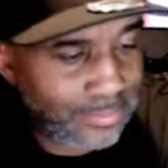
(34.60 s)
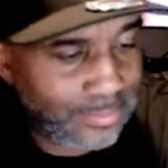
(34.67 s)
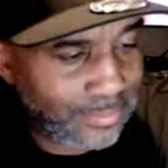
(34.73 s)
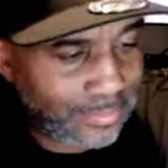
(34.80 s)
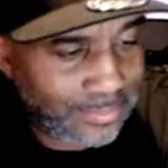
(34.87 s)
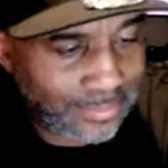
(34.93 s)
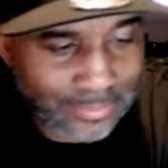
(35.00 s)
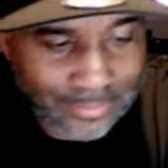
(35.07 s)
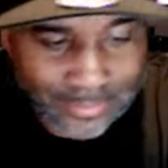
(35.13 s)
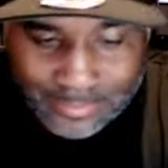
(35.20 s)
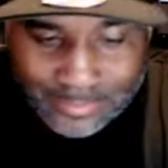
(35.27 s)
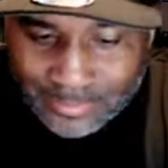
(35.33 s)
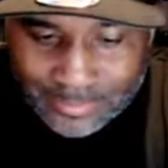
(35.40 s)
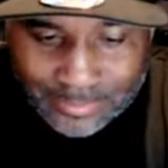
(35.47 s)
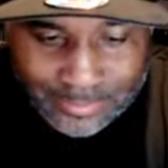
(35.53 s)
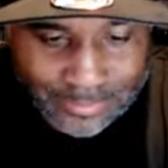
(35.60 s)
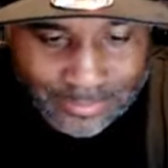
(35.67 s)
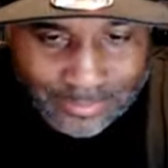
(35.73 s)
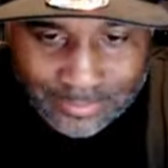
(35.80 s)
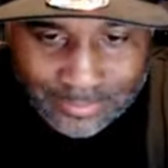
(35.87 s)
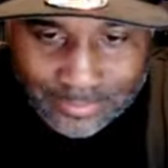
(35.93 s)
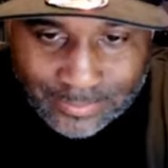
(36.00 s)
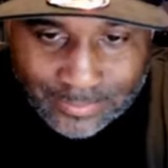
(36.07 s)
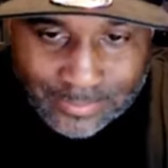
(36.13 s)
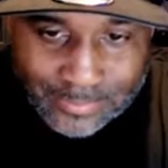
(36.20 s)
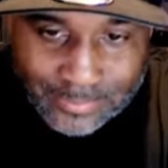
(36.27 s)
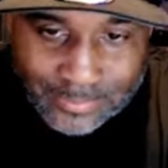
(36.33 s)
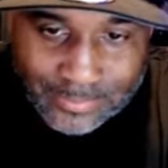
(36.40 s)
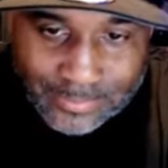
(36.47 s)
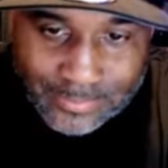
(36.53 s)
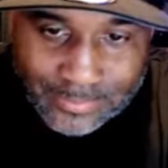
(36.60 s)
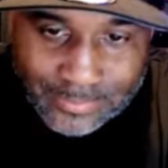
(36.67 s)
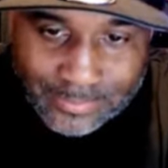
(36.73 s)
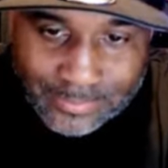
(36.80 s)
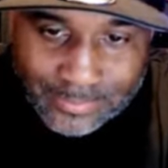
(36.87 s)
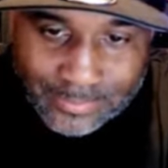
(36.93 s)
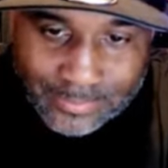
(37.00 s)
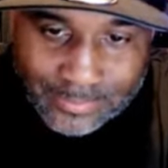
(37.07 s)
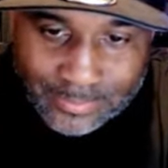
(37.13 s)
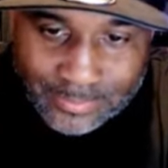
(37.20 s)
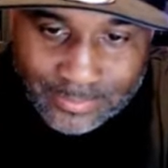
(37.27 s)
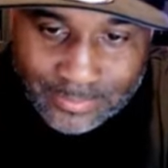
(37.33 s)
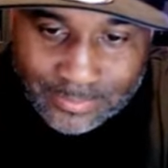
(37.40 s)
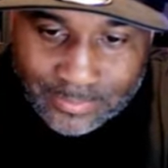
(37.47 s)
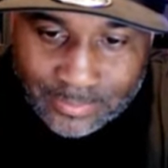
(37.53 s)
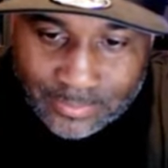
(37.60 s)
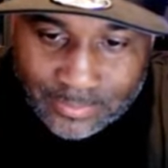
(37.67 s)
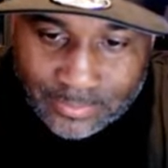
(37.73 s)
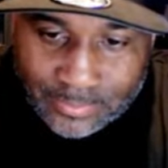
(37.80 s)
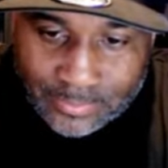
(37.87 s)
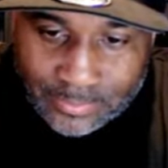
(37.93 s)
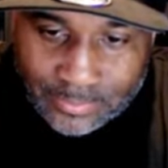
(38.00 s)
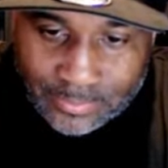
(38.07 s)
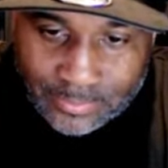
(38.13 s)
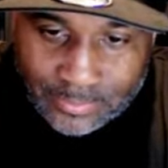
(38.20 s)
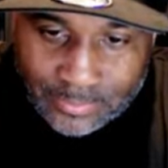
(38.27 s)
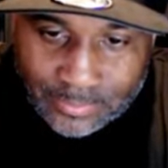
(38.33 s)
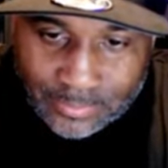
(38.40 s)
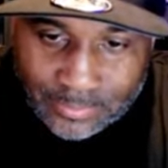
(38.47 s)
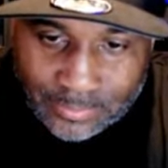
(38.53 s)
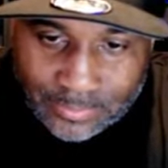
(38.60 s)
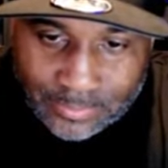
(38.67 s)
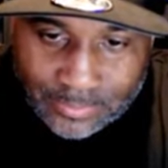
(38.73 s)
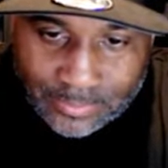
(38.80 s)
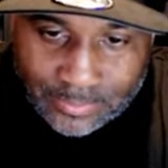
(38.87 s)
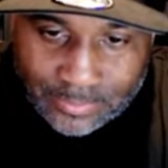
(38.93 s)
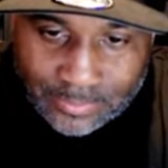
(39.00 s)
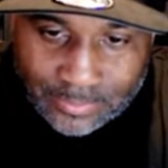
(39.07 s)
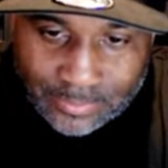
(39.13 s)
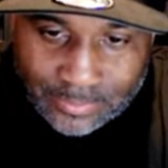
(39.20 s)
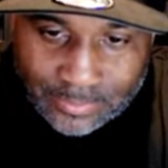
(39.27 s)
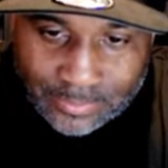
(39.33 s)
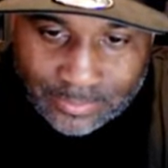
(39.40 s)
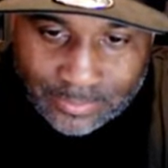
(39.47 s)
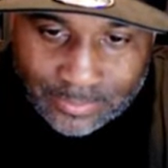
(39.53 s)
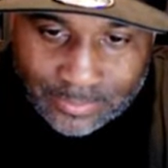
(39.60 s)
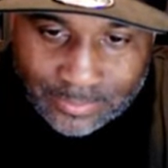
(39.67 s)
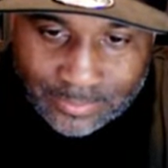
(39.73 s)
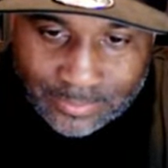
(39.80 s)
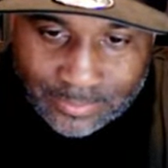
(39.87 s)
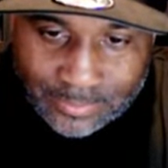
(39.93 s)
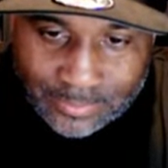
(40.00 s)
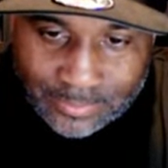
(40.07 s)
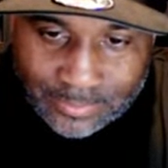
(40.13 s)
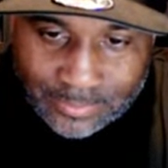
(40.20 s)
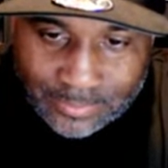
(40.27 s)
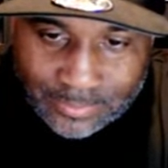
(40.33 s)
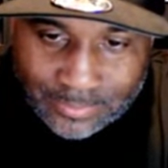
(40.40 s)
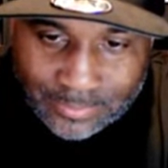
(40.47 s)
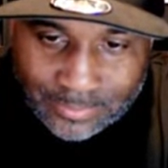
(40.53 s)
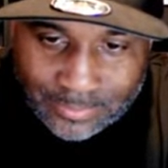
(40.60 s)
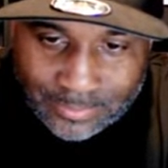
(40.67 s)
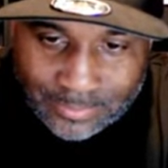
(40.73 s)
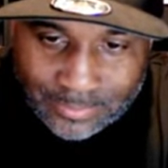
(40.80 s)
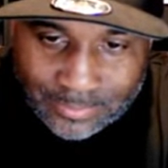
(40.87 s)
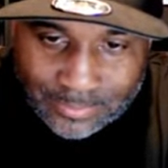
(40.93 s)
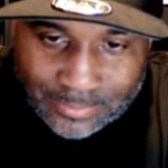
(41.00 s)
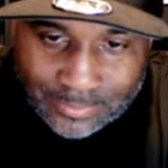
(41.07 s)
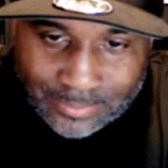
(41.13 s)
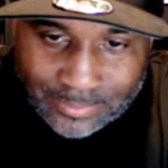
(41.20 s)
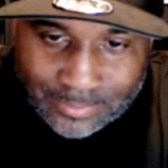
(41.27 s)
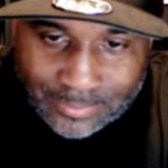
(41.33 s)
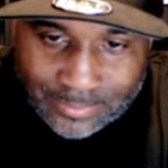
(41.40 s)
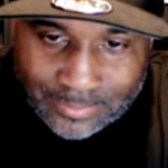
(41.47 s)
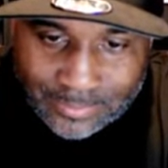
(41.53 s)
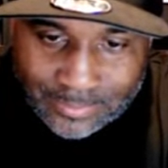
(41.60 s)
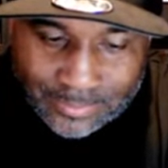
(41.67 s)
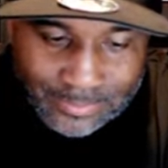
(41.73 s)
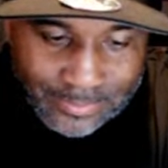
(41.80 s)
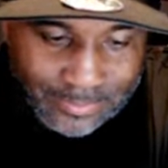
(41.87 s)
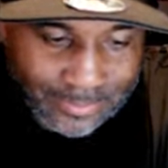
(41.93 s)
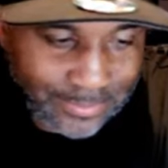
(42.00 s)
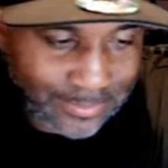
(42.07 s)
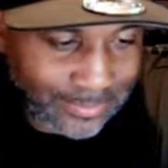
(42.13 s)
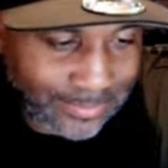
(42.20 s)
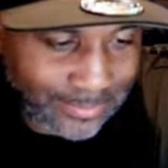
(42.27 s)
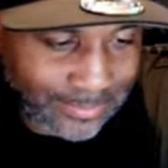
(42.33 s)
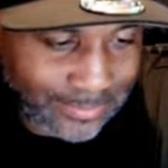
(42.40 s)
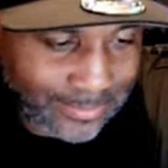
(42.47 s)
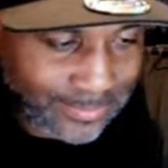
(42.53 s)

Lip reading: (not speaking)